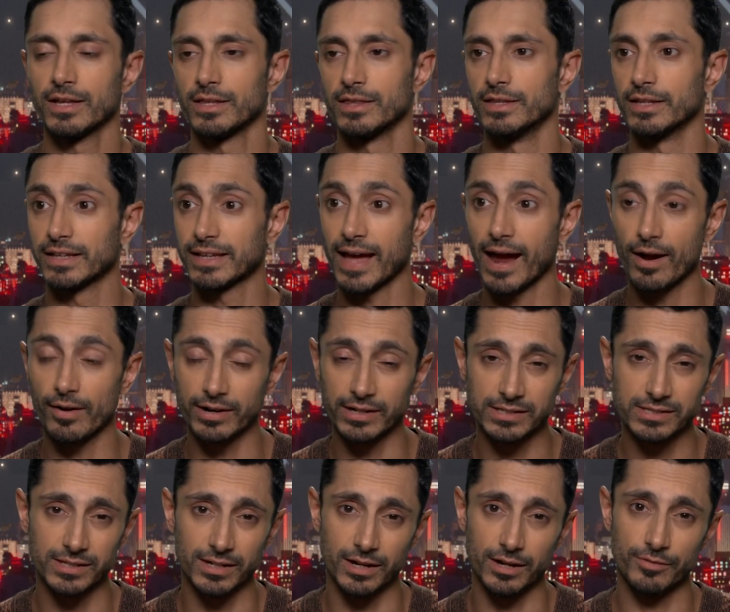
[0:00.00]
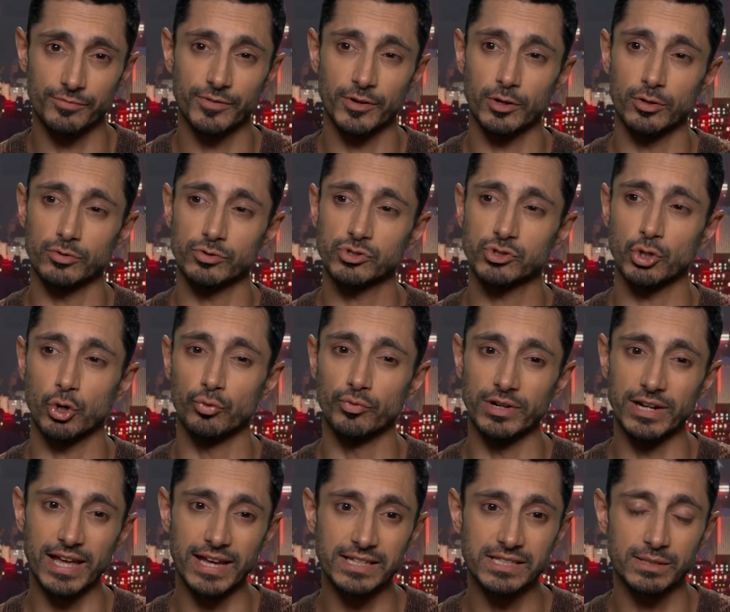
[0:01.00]
The character felt so
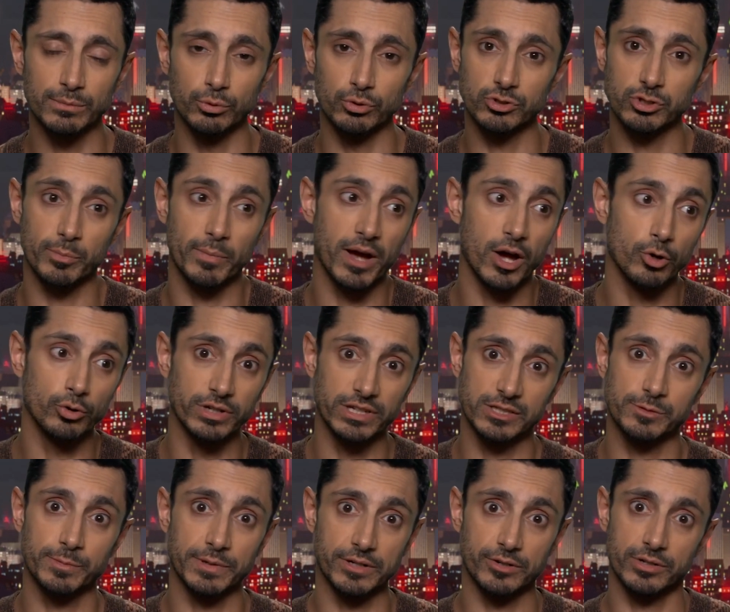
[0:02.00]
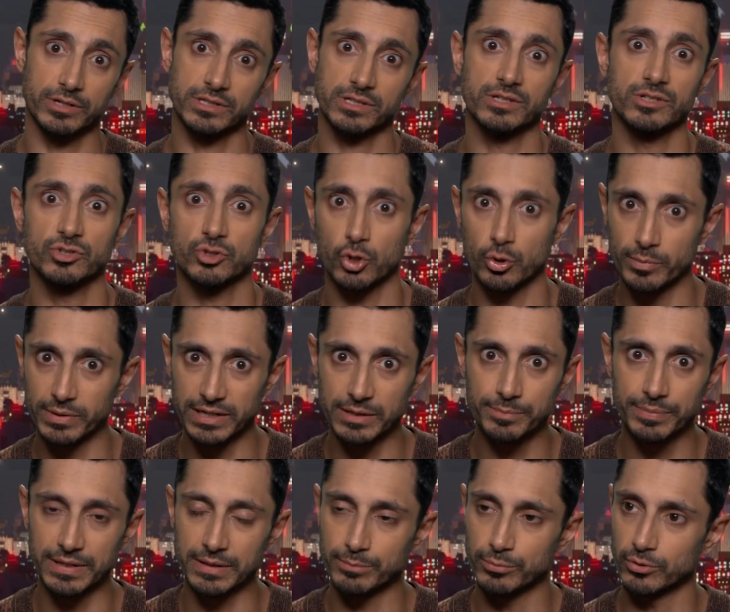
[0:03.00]
relatable to my own experience and so many
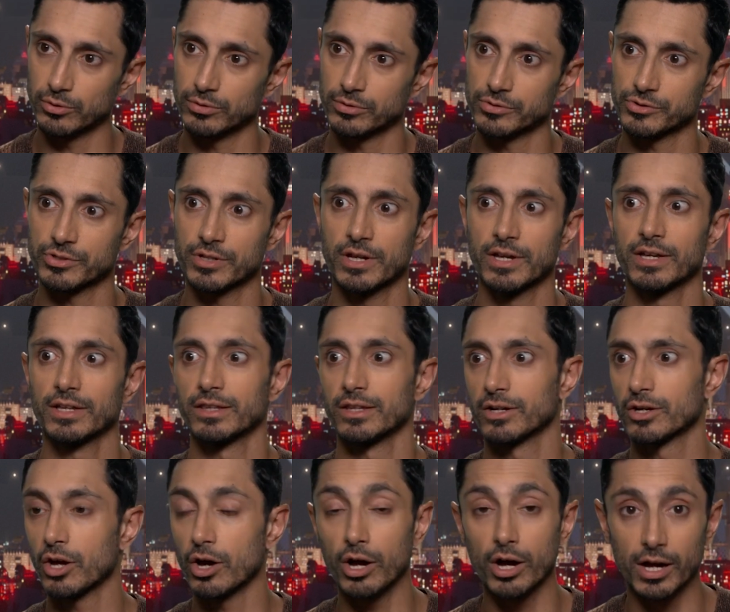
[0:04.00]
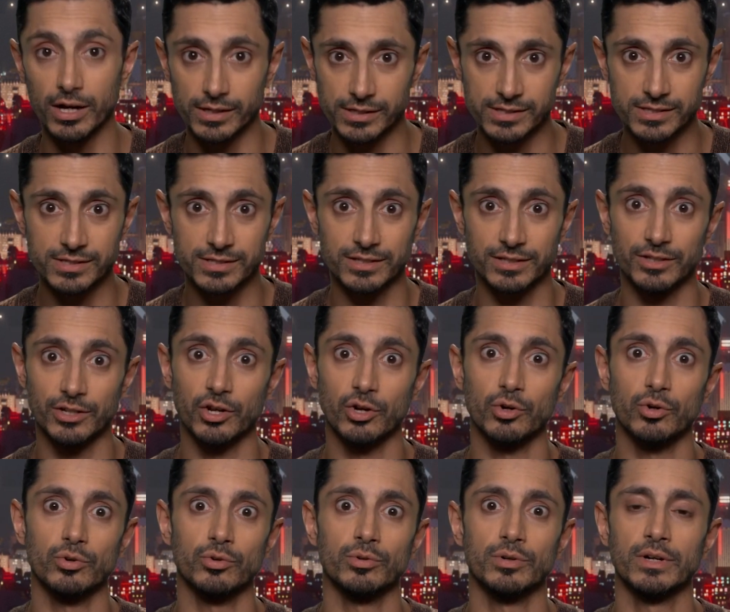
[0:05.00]
people's. The cast, you
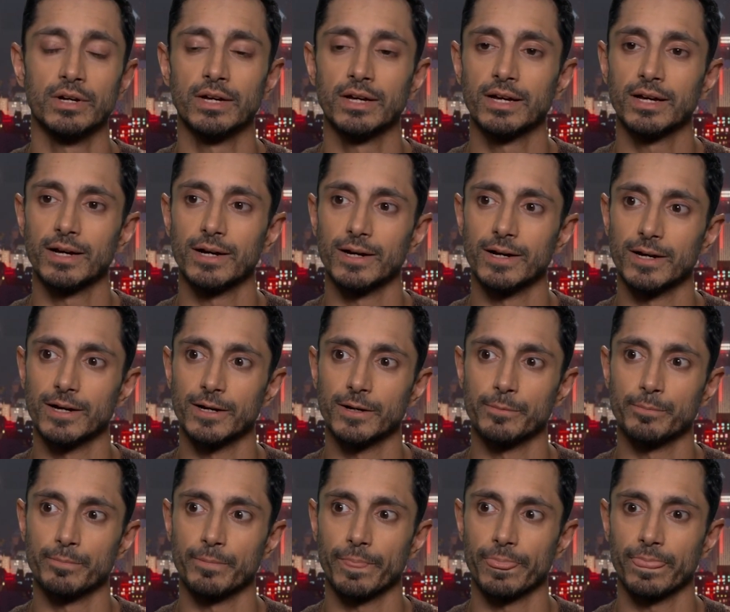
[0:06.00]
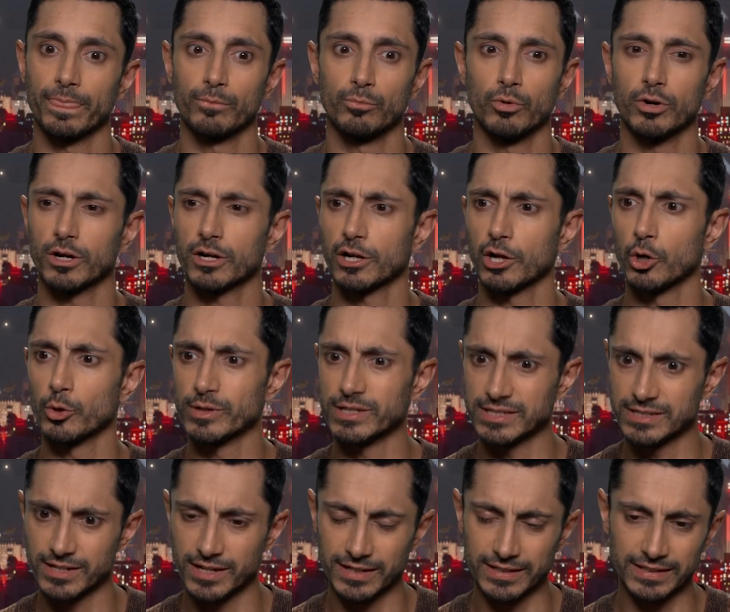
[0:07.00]
know, um, what
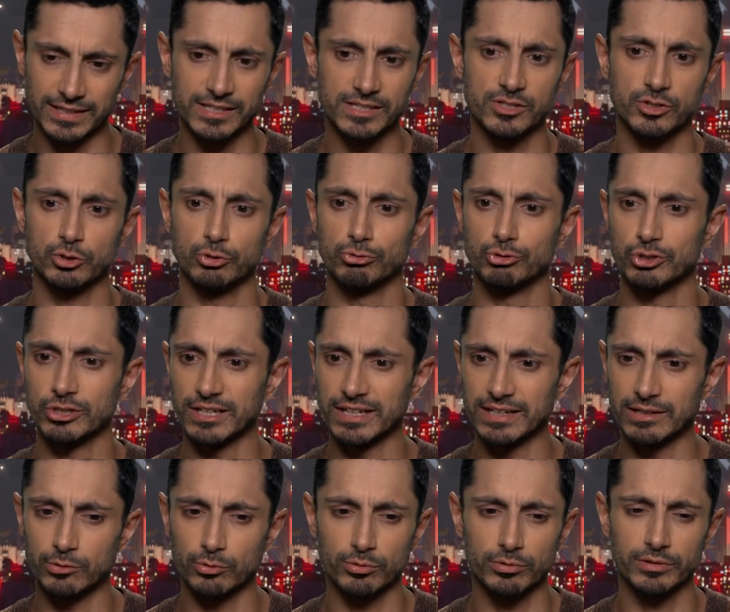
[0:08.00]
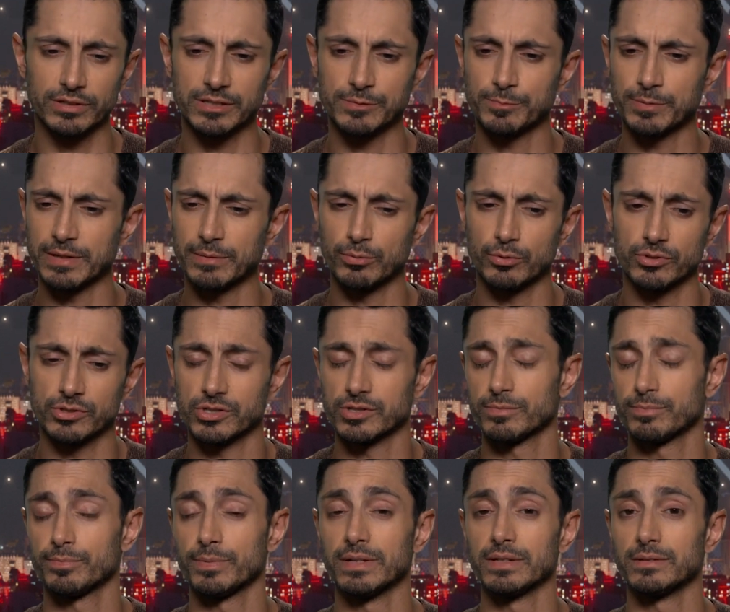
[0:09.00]
Chloe's done in this and Eugene, all these people
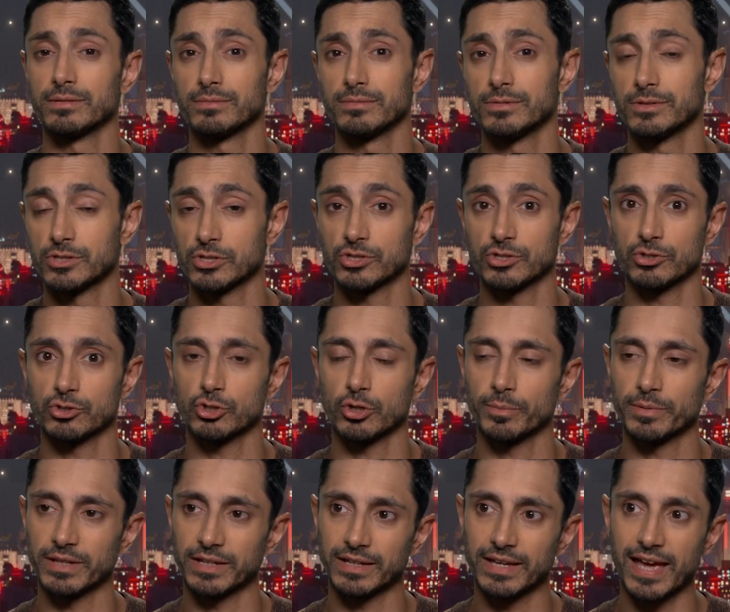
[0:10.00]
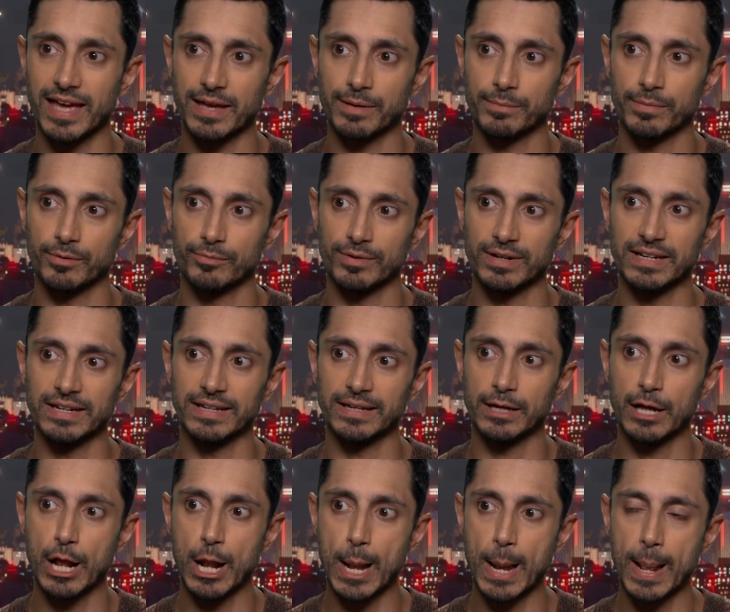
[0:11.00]
just been just the top of the game. But
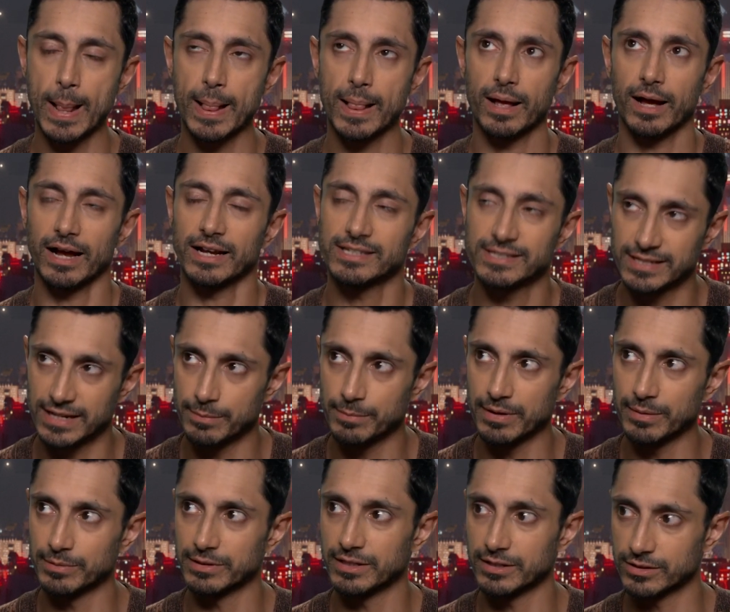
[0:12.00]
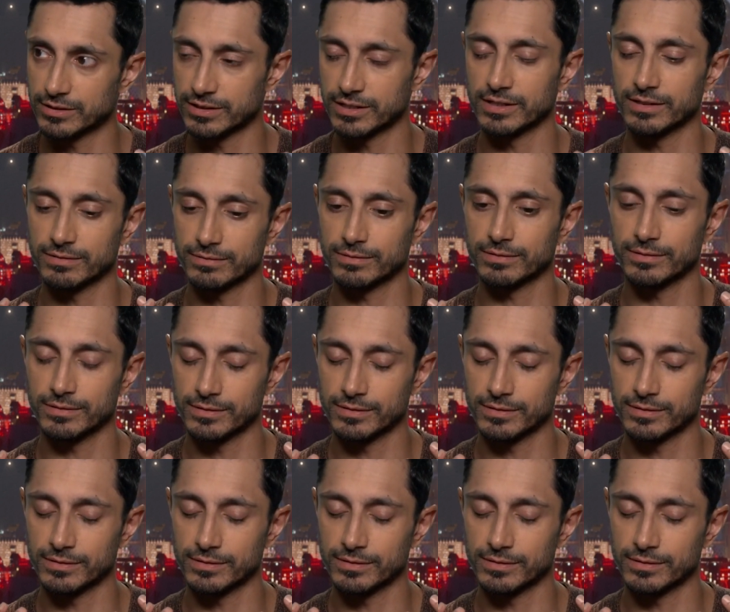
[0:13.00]
really, I say maybe that the,